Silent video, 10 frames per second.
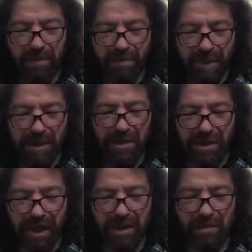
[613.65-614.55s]
be the
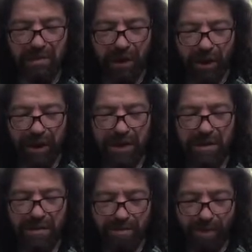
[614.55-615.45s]
section belonging
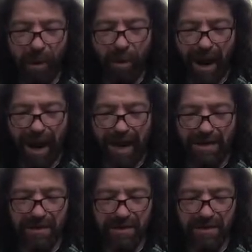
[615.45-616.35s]
to
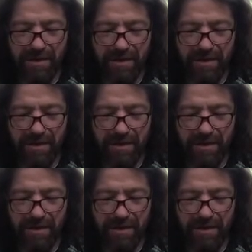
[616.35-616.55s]
Boaz.